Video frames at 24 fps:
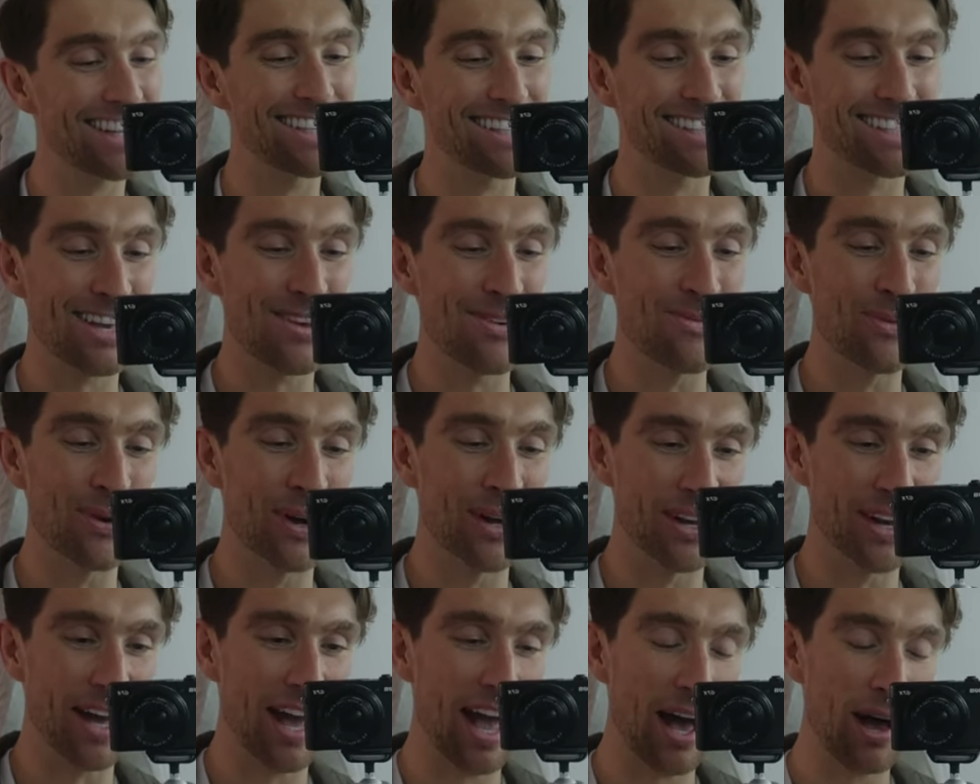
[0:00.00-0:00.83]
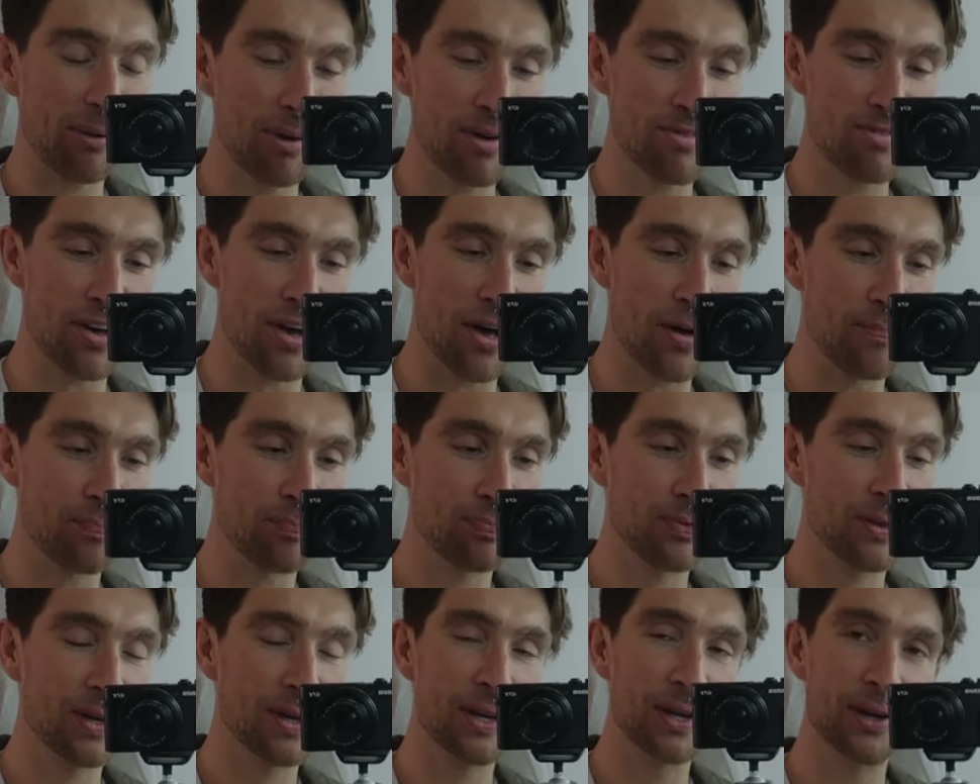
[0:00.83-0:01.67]
Same one. However,
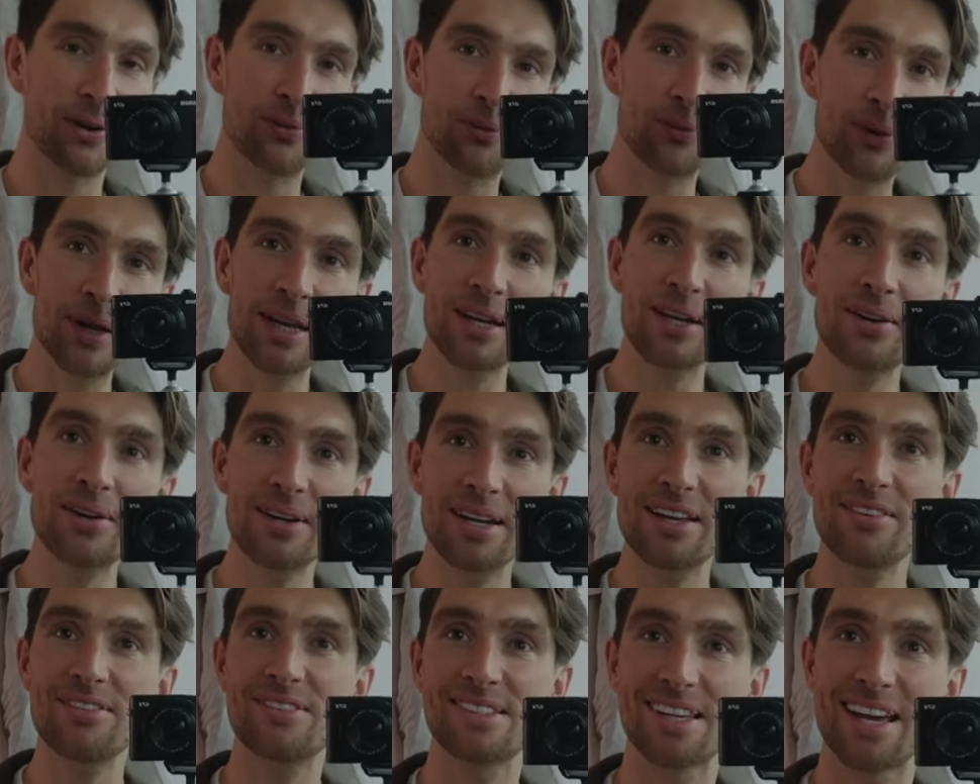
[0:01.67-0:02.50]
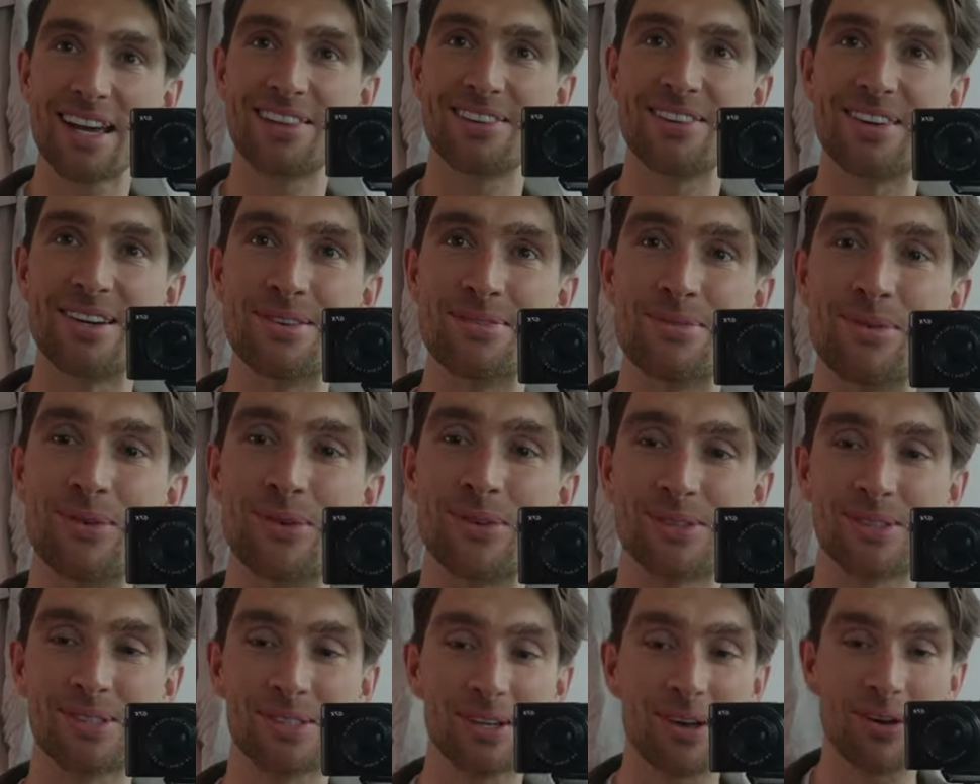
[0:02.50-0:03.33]
we don't live together anymore,
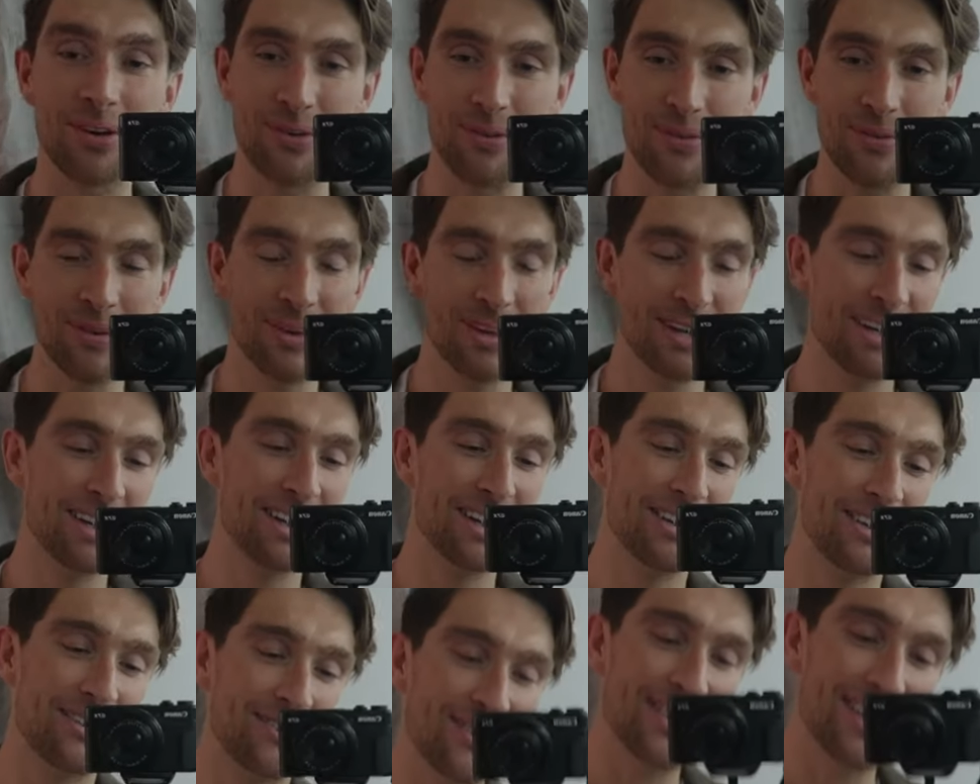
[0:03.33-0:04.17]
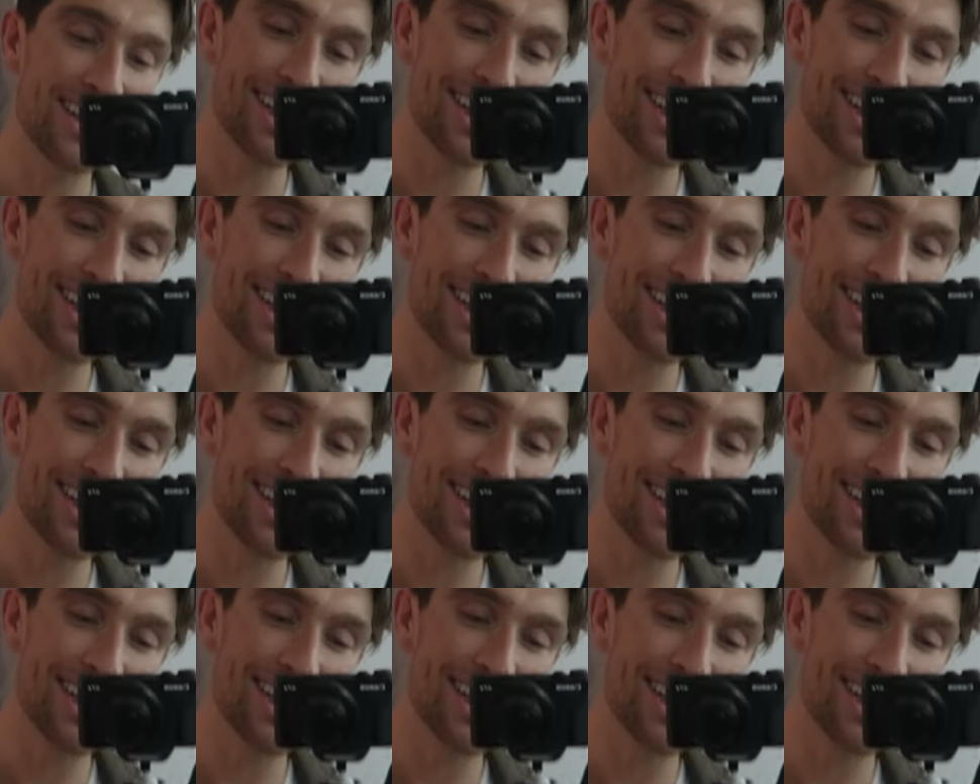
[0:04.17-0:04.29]
so we